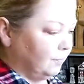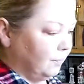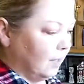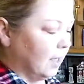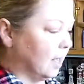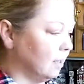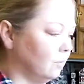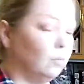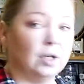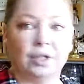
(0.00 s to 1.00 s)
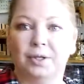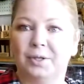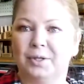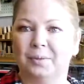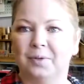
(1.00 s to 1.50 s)
again, watch her
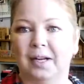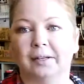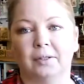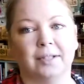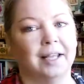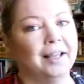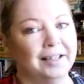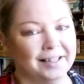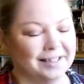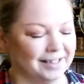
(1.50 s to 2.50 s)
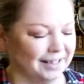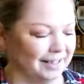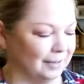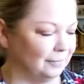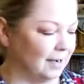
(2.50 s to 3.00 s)
YouTube channels. It's a
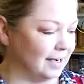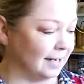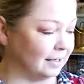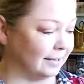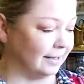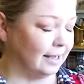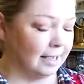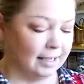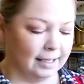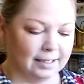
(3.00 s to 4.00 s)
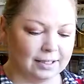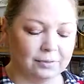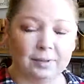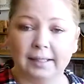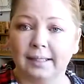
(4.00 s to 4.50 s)
lot of fun, actually. She
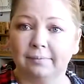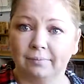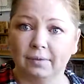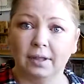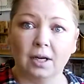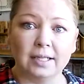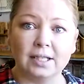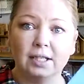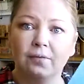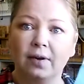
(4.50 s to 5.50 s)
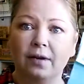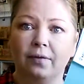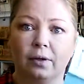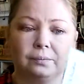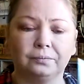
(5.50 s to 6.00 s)
really, you know, it's just fun
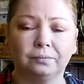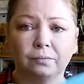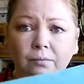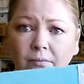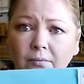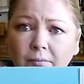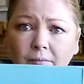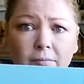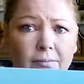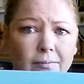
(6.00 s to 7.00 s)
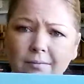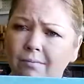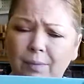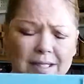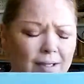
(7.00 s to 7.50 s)
foam.
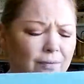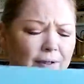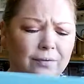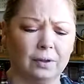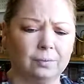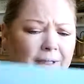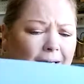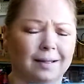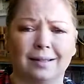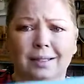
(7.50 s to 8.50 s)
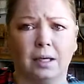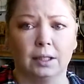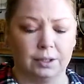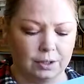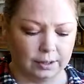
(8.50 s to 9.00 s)
Basic fun foam, get it at the
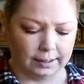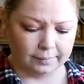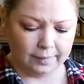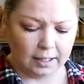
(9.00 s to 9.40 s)
dollar store.